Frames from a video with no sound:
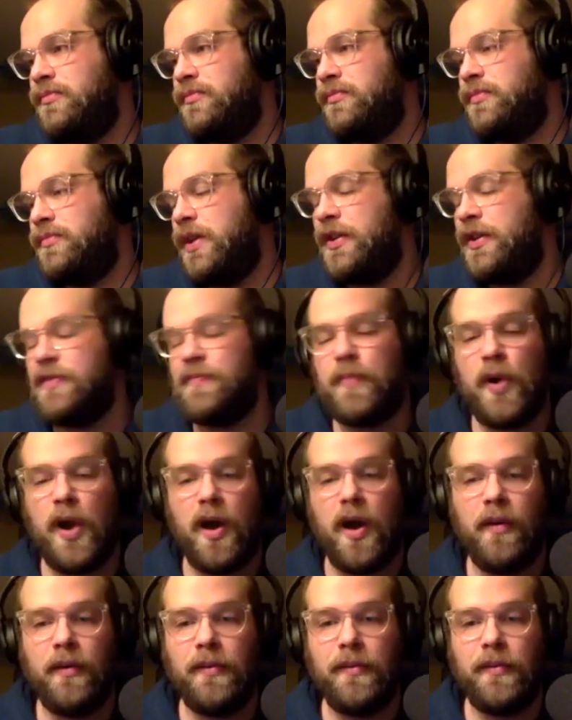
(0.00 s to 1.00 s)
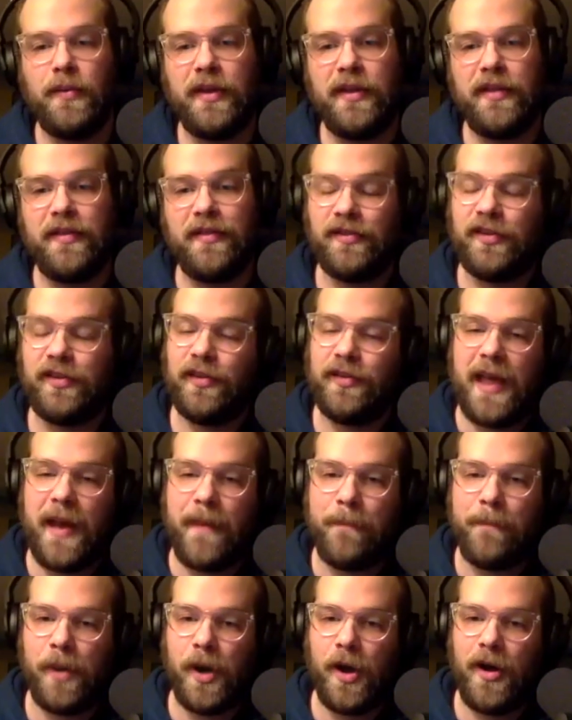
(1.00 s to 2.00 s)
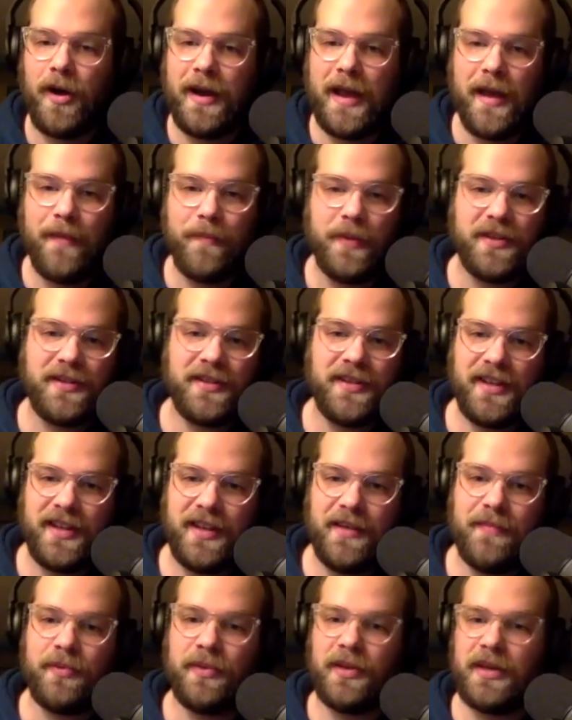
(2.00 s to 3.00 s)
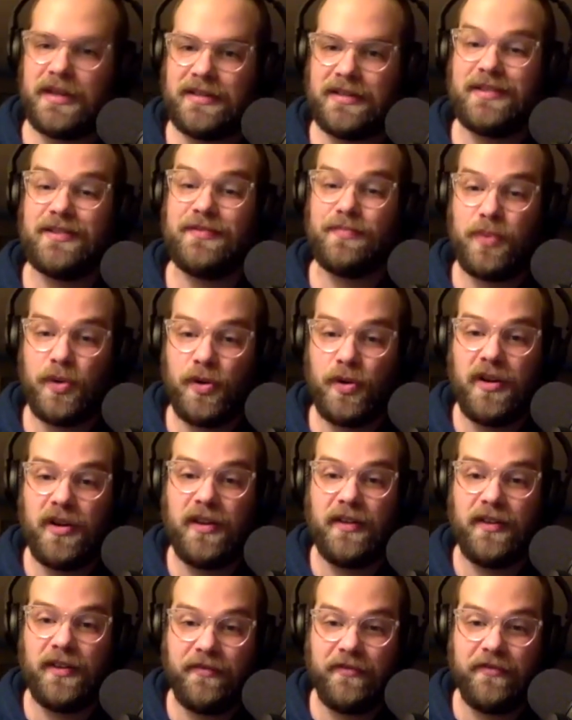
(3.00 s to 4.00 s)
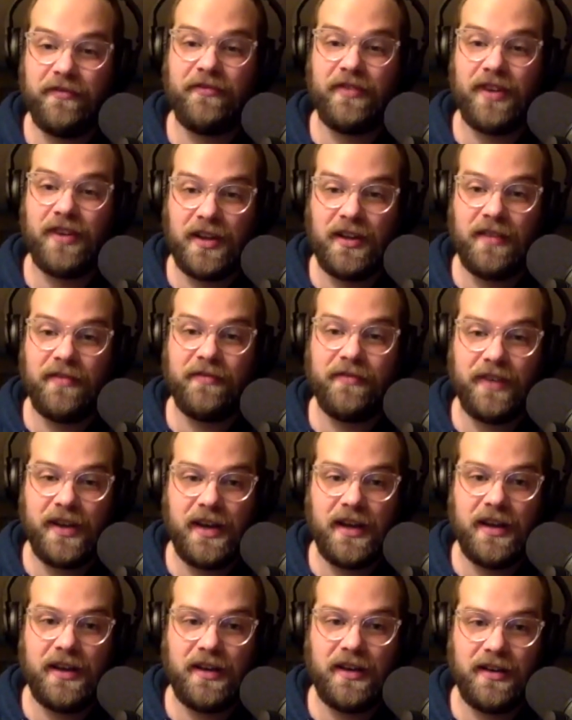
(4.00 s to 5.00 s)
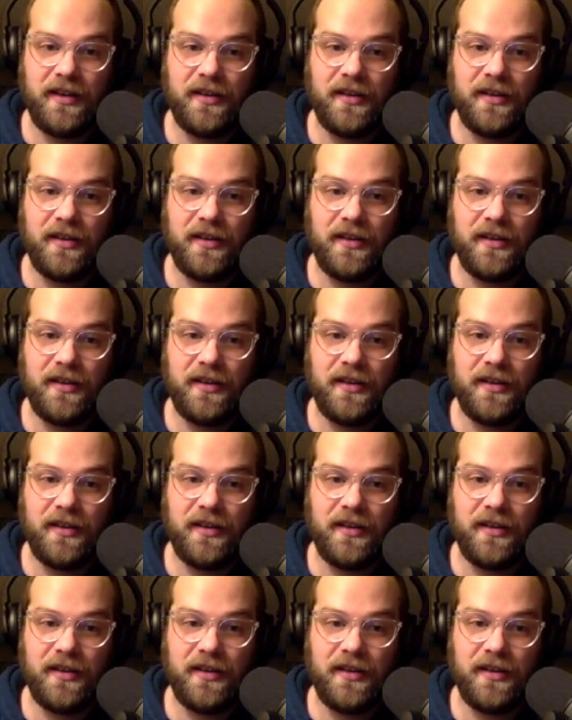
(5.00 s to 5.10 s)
is probably, dude, that Bon Appetit place is pretty fucking fire.